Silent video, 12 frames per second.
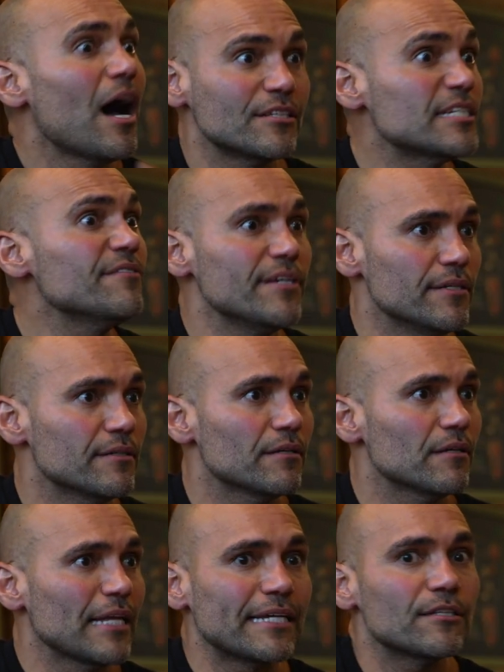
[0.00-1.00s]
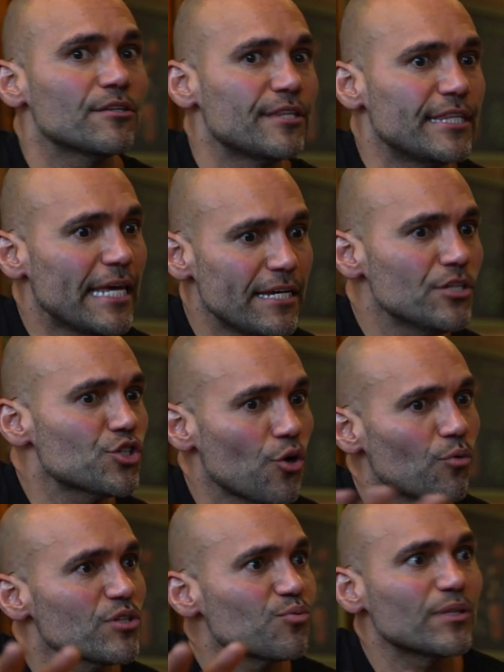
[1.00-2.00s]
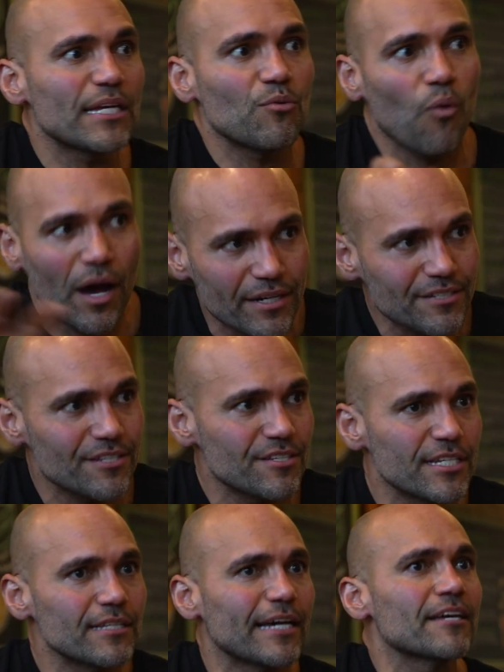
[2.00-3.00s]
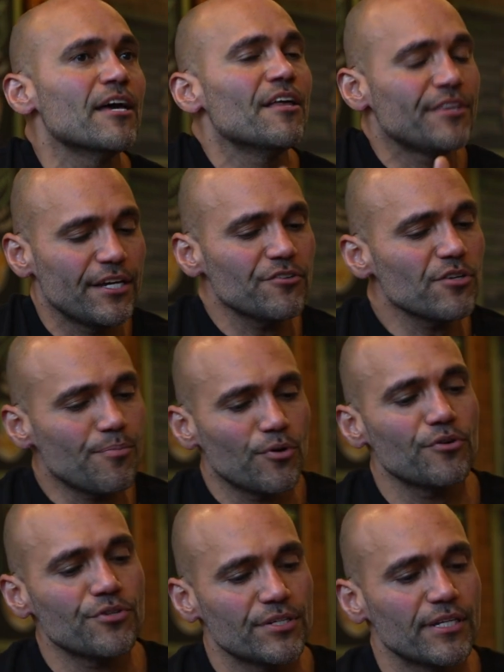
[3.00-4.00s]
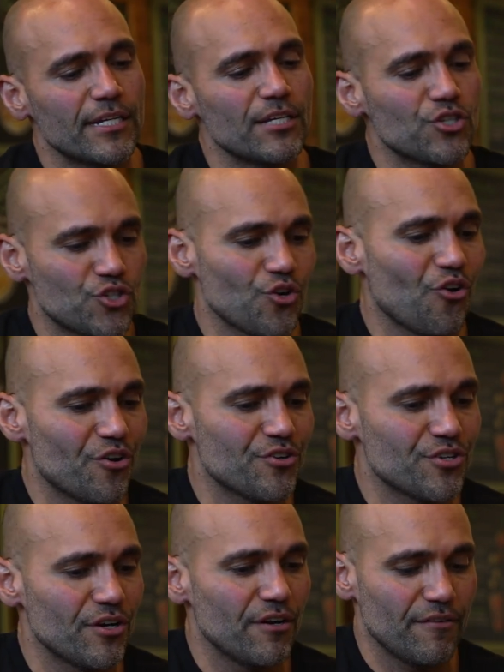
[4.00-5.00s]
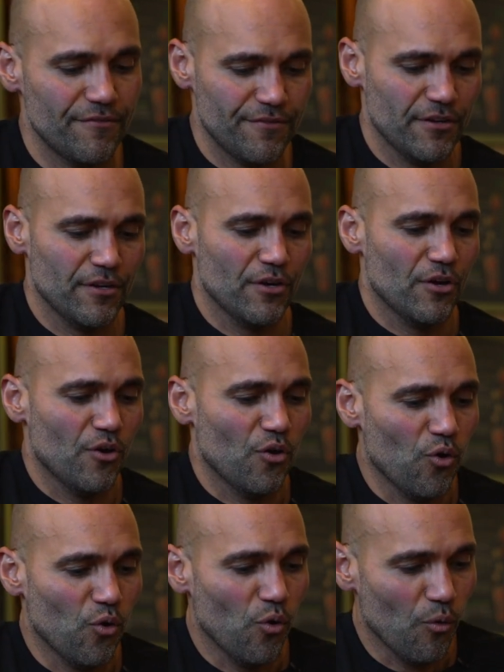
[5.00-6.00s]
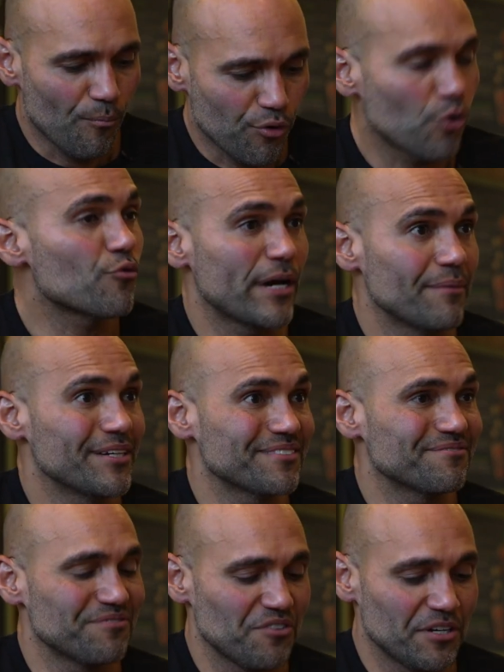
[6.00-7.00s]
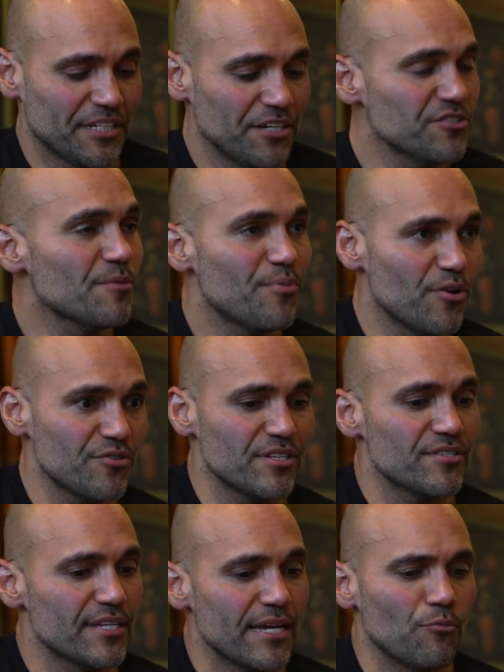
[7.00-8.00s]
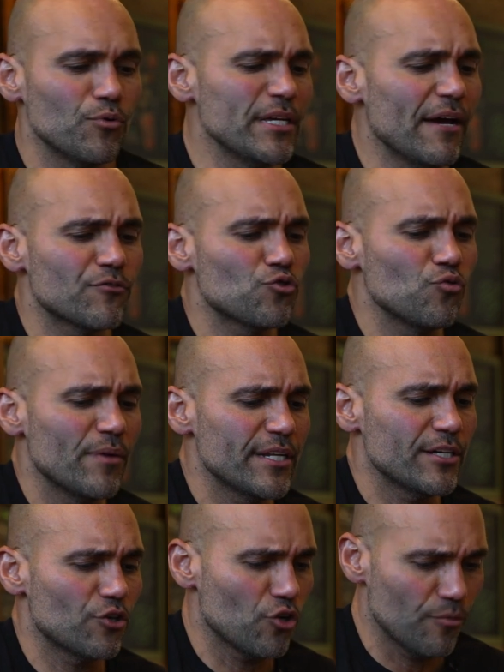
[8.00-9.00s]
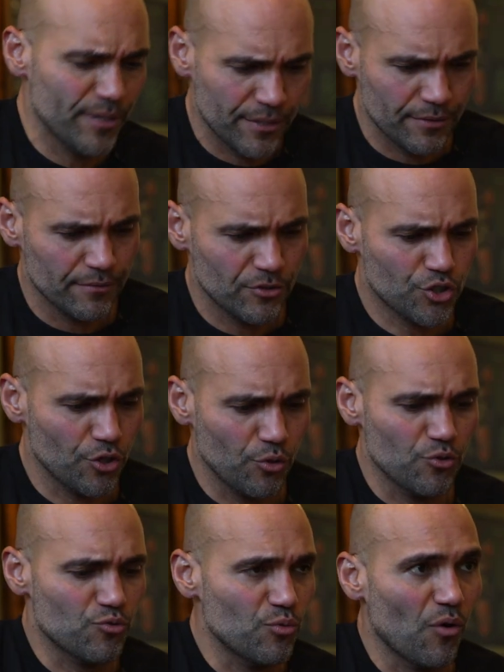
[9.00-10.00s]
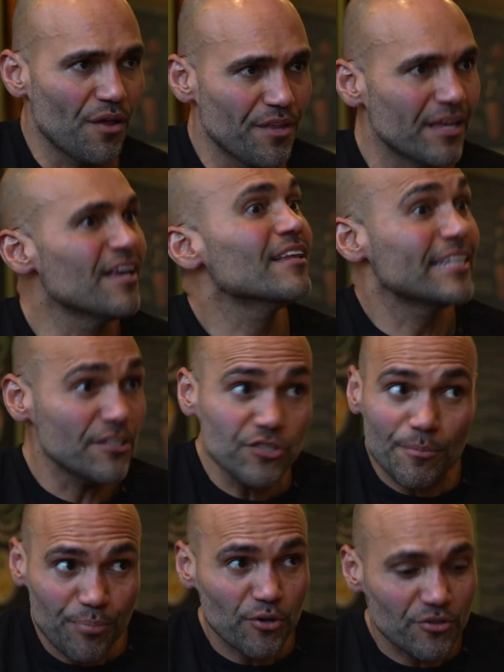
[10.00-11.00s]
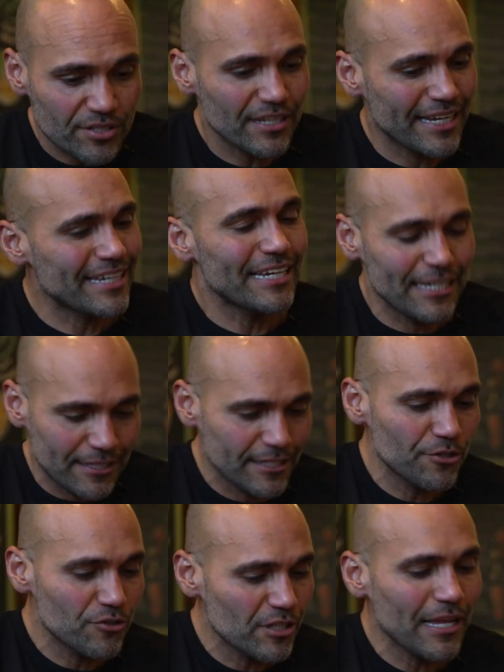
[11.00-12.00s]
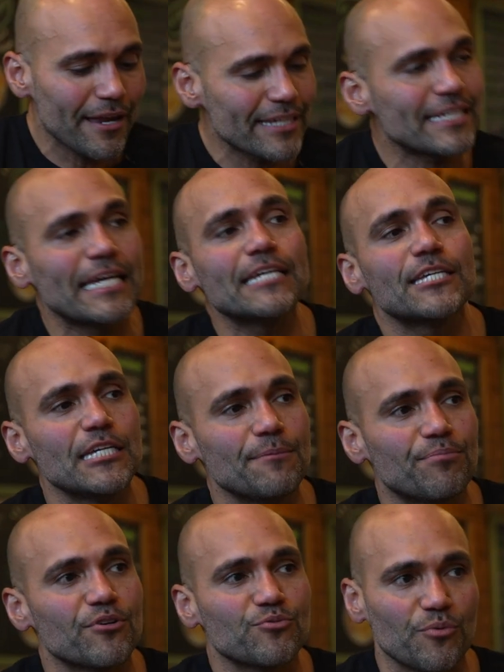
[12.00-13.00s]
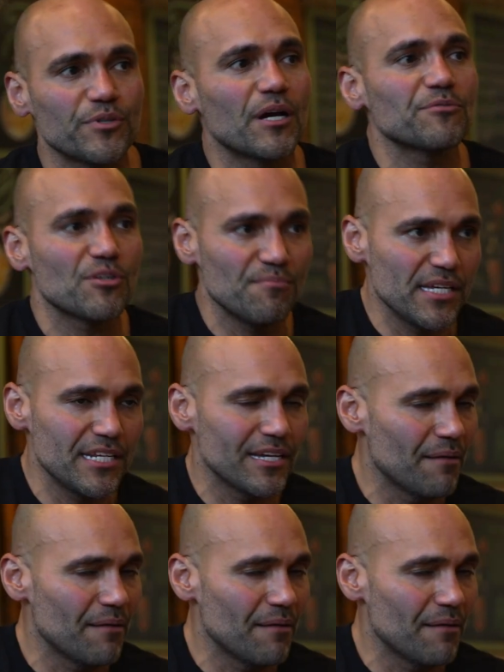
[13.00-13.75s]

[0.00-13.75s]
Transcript: On TV. Like, they show us what they want us to see. Like, there's a person in charge of programming. There's a person saying, we have too many urban shows. We want that. There's a person, there's a lot of gatekeepers when we come to media.